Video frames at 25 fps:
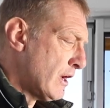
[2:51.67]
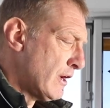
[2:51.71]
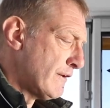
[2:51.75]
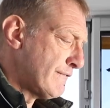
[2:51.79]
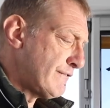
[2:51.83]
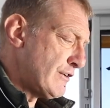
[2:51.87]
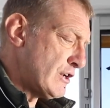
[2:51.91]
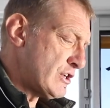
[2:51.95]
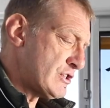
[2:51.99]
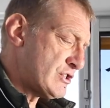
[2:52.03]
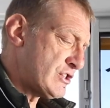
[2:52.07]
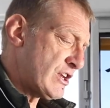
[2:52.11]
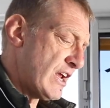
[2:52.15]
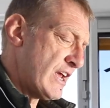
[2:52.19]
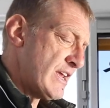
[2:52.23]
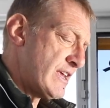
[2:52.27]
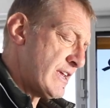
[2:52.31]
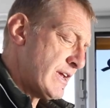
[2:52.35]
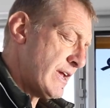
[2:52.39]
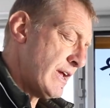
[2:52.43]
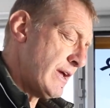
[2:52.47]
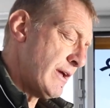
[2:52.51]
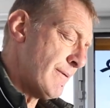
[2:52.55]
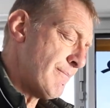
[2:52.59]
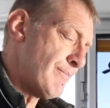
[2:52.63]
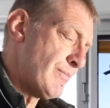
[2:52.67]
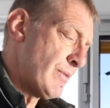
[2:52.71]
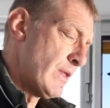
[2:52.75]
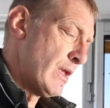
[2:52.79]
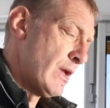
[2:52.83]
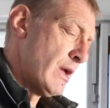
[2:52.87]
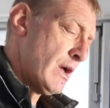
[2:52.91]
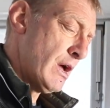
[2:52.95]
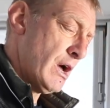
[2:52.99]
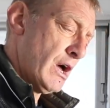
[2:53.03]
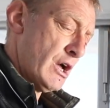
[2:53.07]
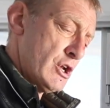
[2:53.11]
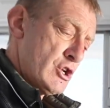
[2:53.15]
First aid kit
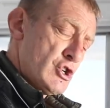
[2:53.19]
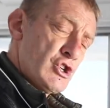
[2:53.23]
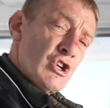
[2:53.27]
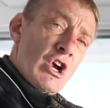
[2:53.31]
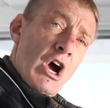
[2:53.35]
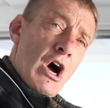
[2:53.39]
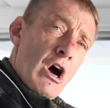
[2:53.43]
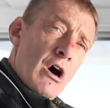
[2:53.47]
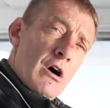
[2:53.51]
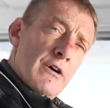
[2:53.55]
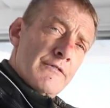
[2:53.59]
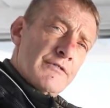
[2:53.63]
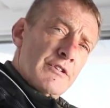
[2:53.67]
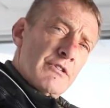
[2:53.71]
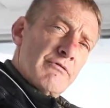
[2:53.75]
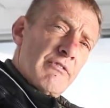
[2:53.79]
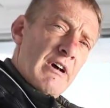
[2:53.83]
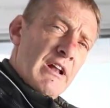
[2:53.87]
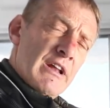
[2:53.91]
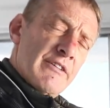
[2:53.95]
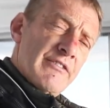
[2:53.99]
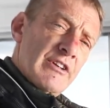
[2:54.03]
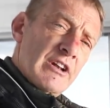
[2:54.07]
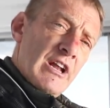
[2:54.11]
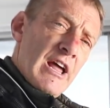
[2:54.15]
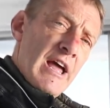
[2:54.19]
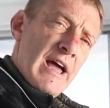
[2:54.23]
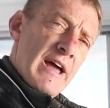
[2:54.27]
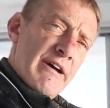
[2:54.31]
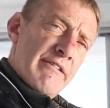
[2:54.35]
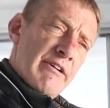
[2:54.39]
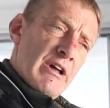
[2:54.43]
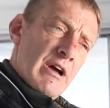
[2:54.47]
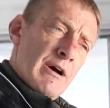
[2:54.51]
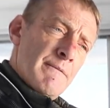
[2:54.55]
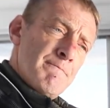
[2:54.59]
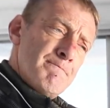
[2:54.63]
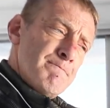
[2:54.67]
and chart of the relevant area.